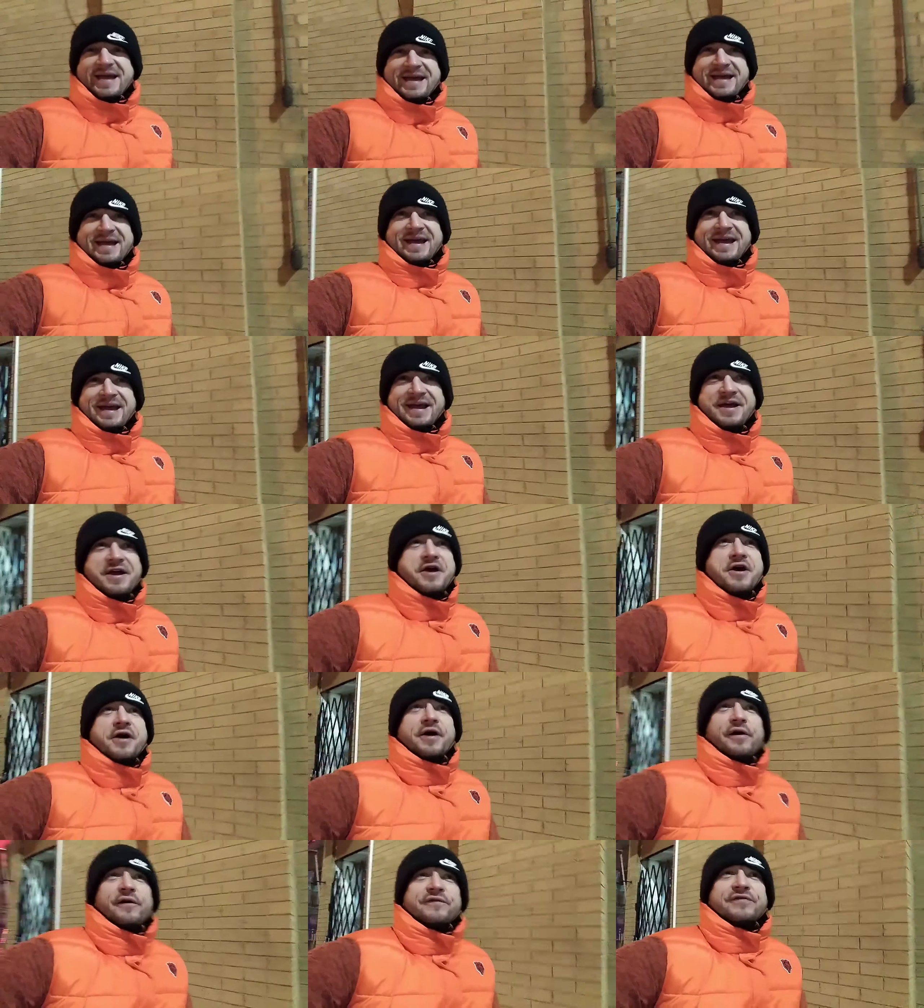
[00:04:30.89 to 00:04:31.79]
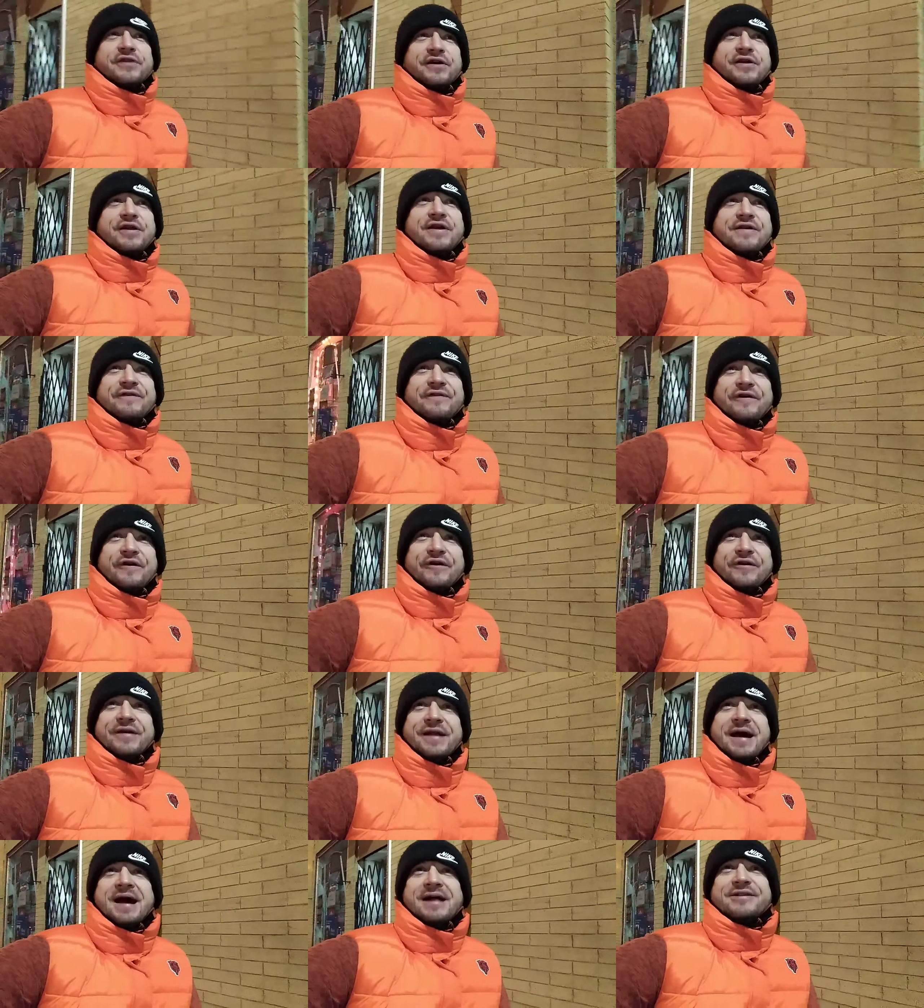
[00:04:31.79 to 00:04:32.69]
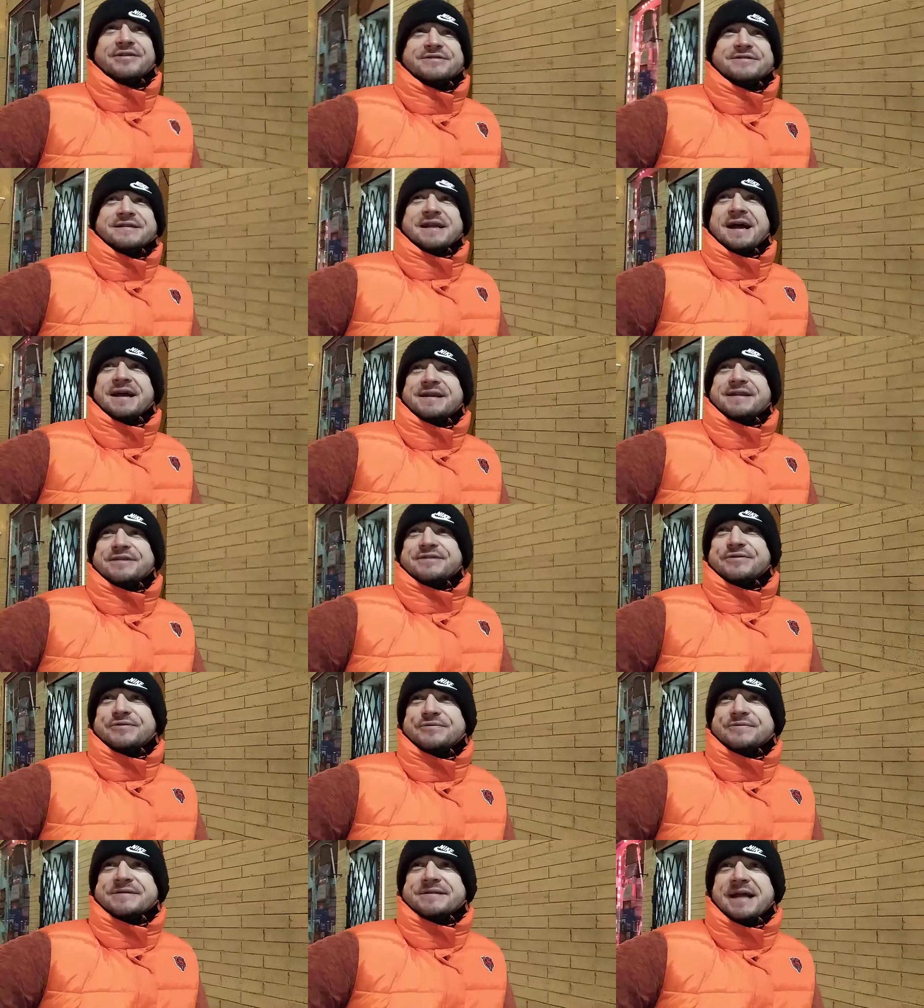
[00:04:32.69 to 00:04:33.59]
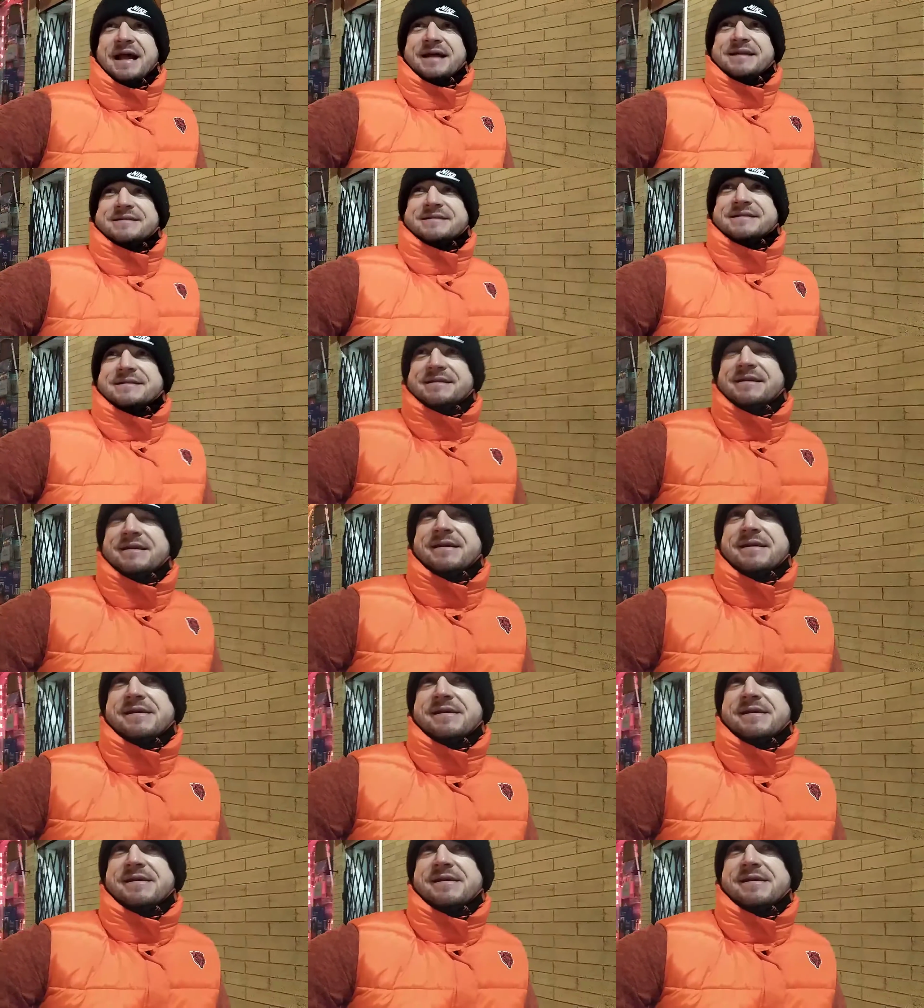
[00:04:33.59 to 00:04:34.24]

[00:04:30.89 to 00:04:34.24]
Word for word: of thirty four dollars ninety two cents